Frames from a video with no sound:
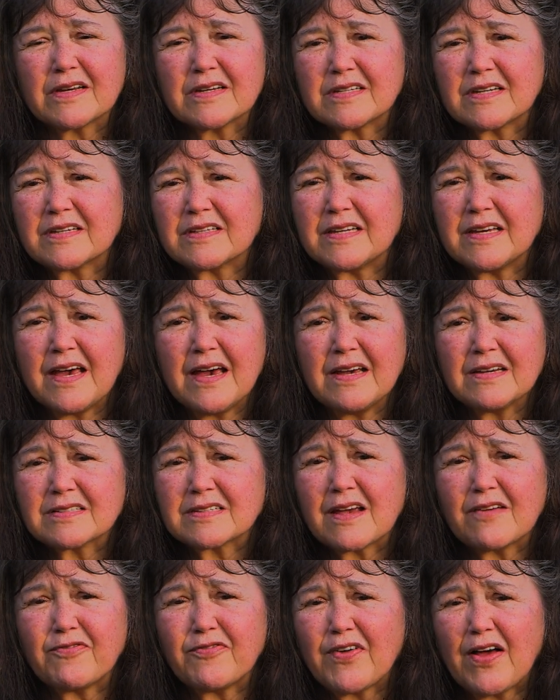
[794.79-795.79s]
I said, yes,
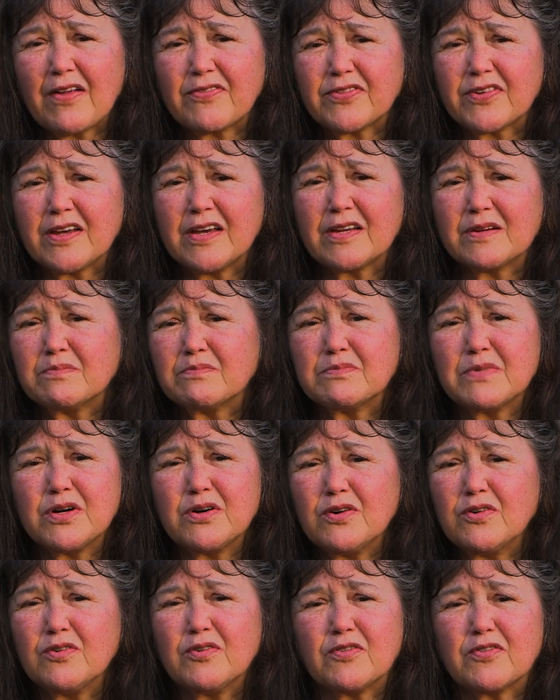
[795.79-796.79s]
I felt it
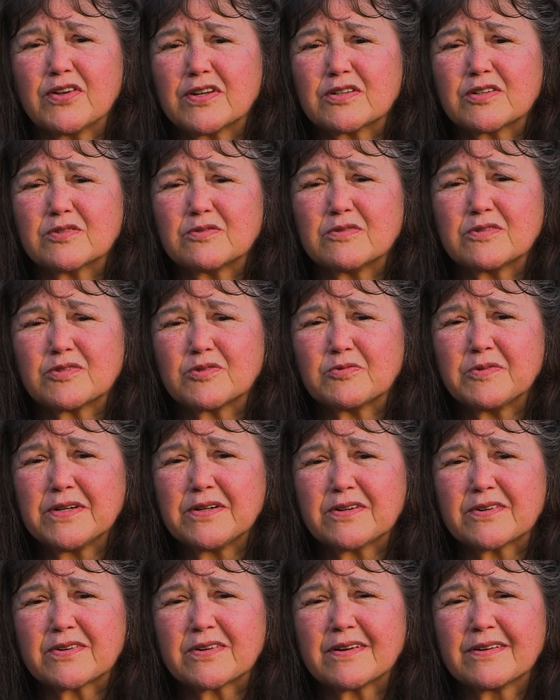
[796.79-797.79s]
move. It
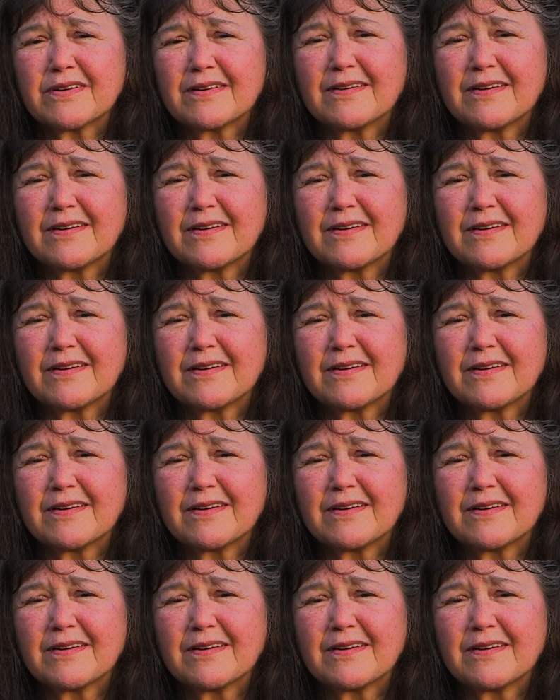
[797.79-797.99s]
twittered.